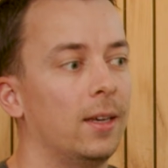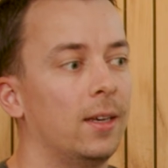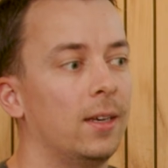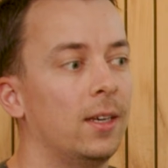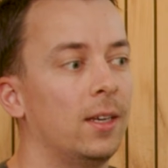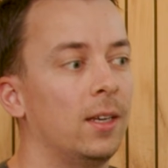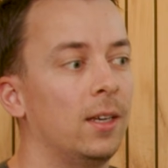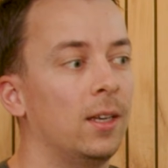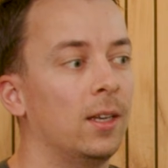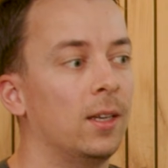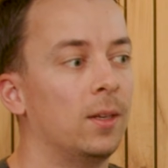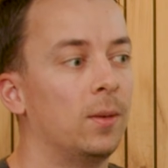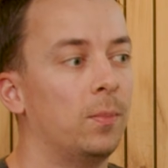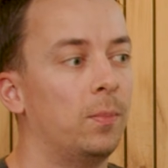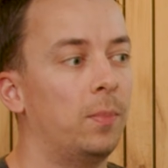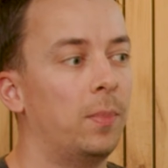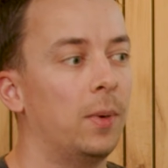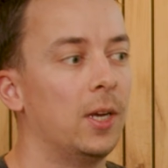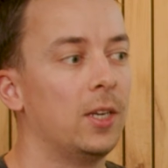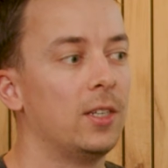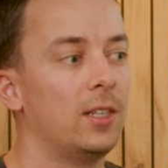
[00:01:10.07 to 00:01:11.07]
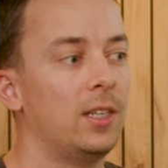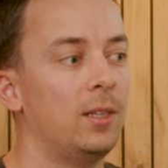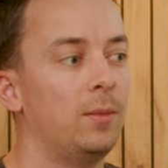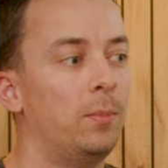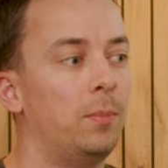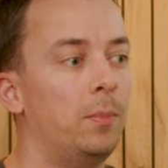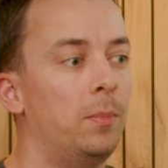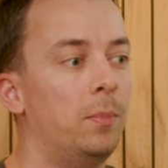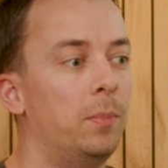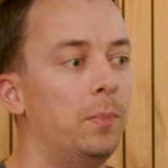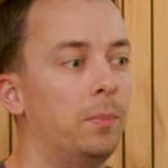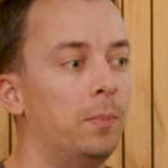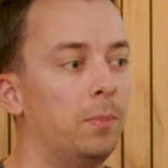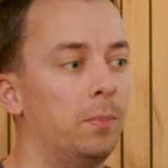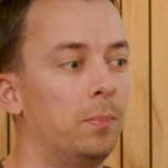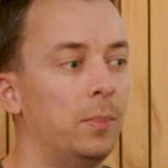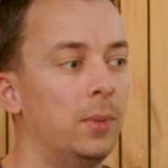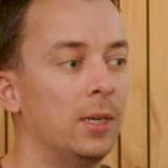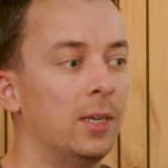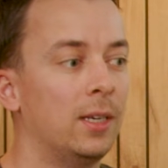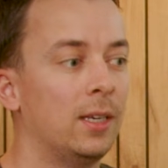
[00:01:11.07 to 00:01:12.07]
It basically
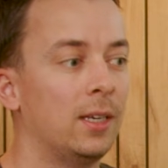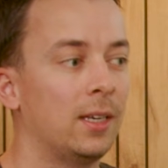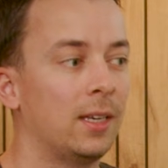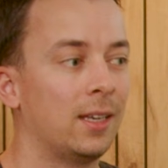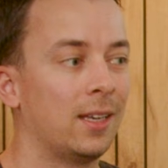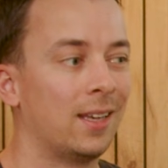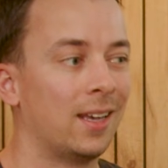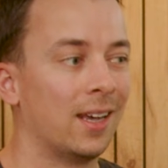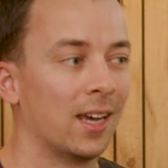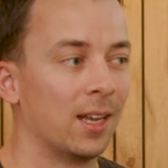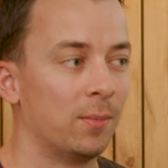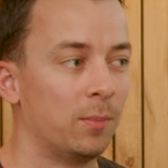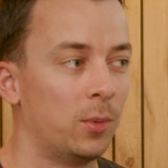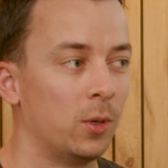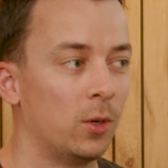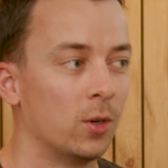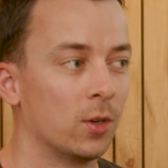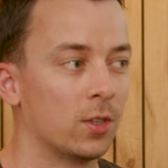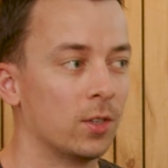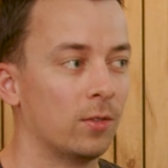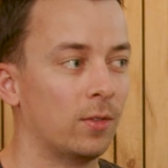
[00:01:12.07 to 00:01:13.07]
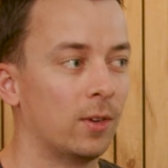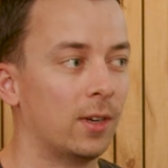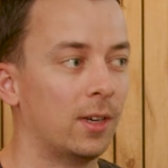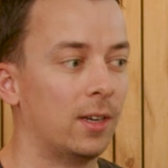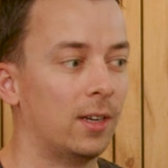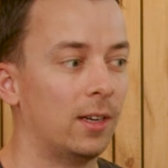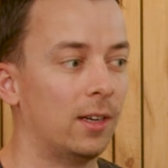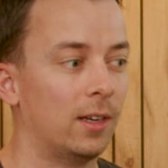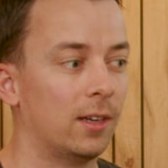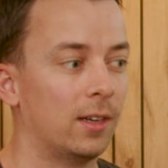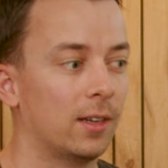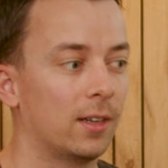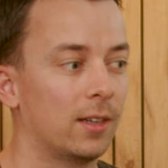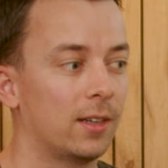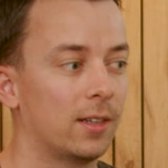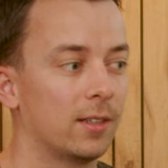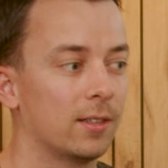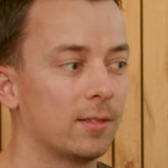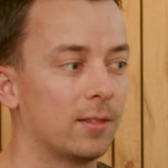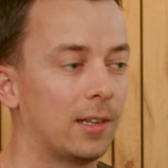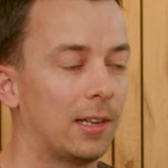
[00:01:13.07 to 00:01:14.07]
began because of a
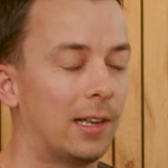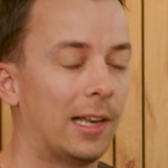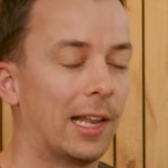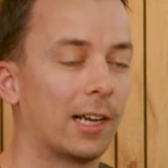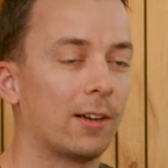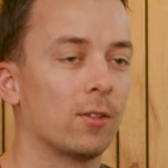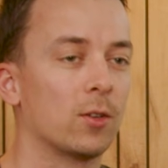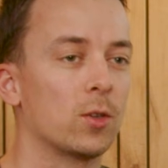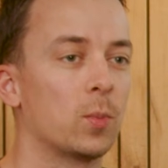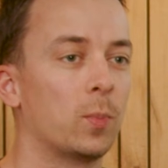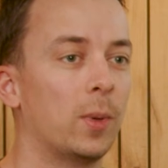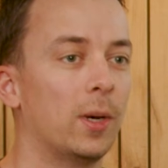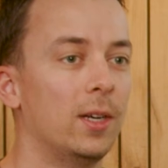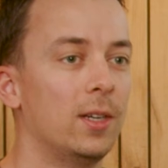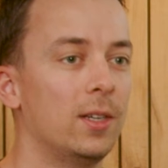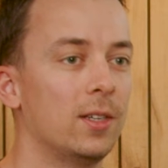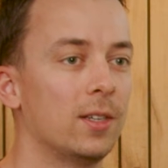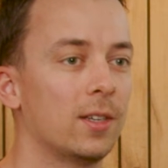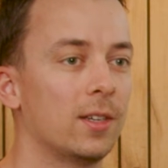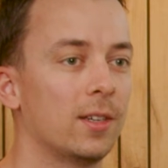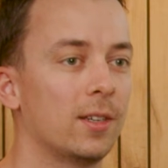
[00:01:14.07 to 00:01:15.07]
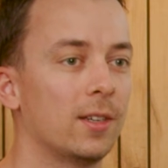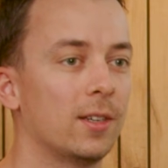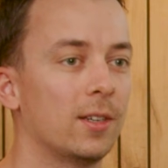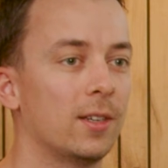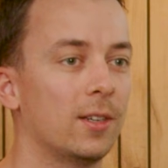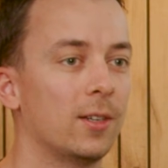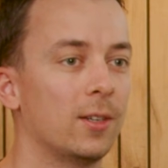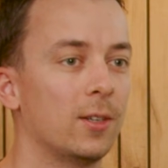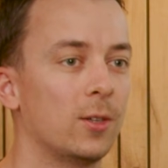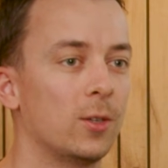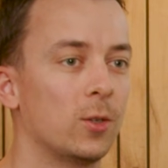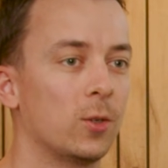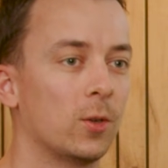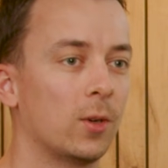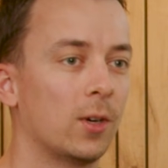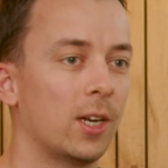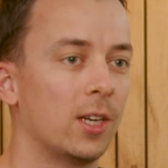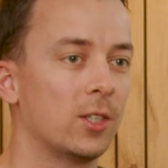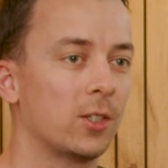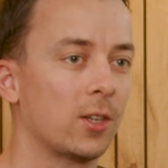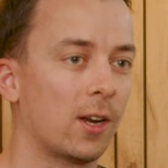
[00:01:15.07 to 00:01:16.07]
lack of space. So
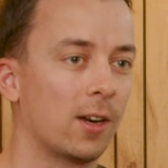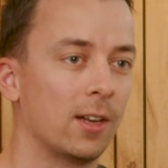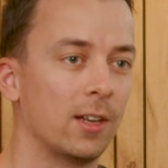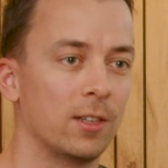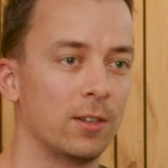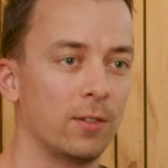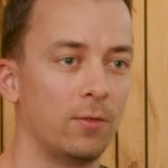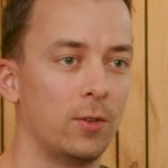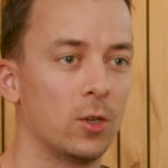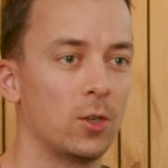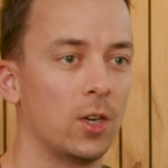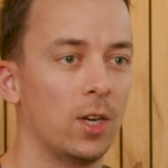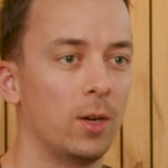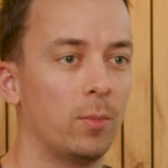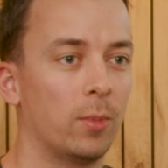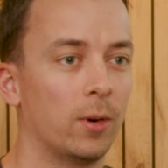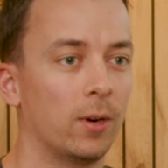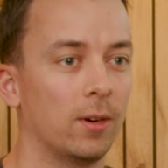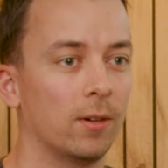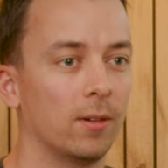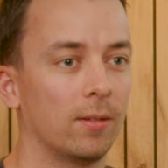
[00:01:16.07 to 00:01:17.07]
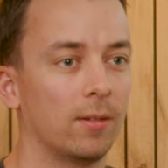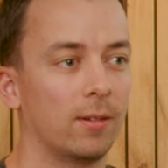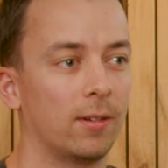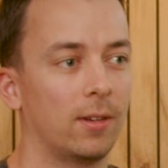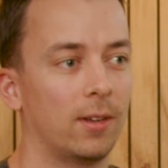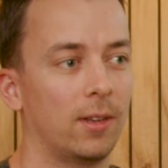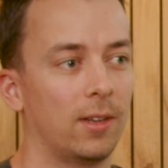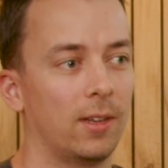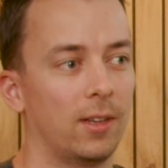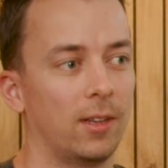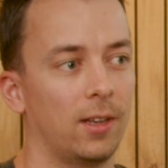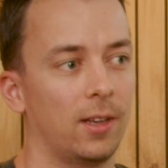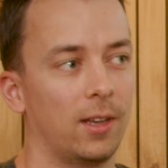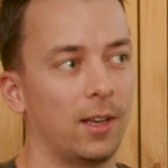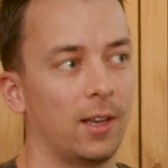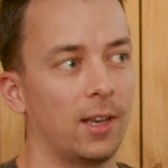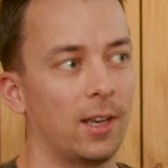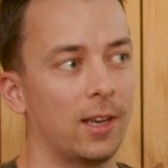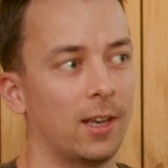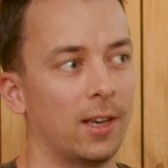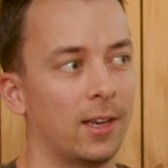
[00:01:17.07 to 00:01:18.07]
I started as a fish keeper,
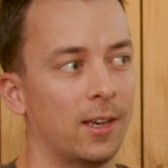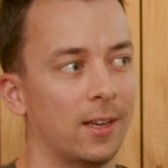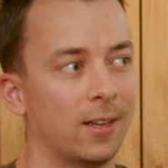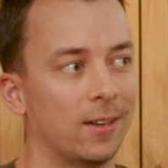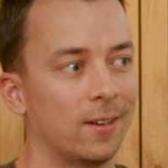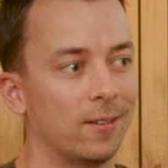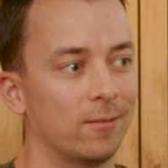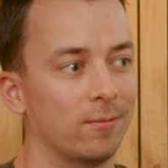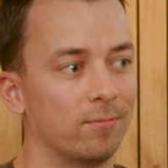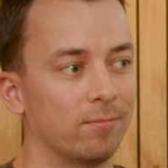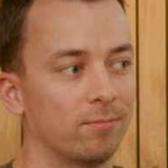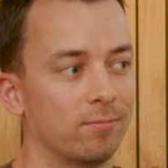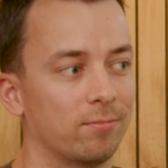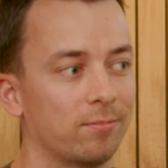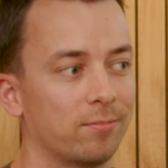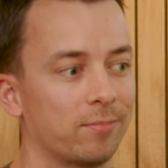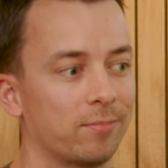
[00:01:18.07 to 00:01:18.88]
and